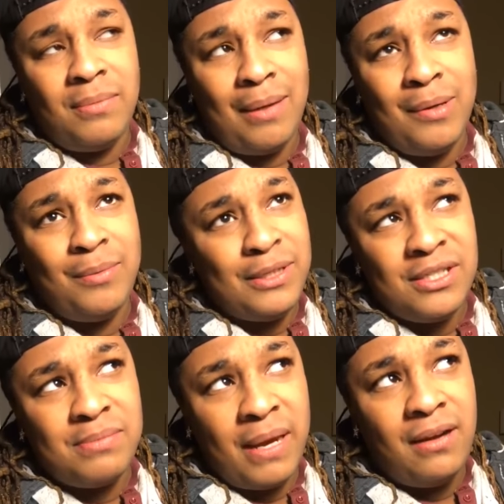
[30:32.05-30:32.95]
I mean, we
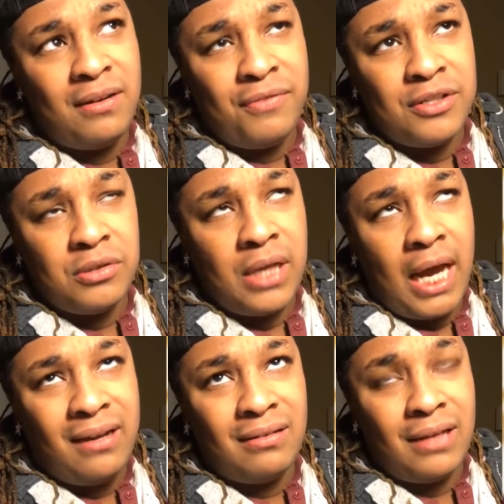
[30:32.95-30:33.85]
just made it official
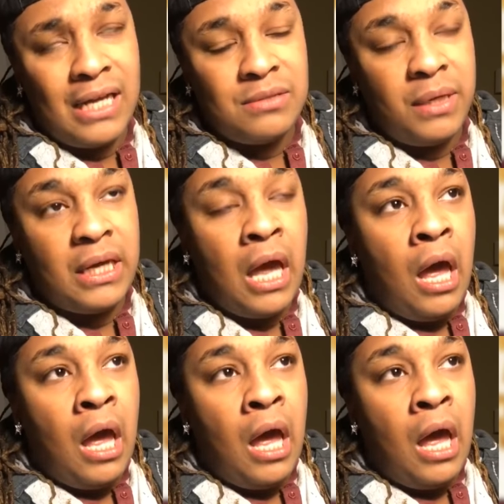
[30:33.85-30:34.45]
like last week.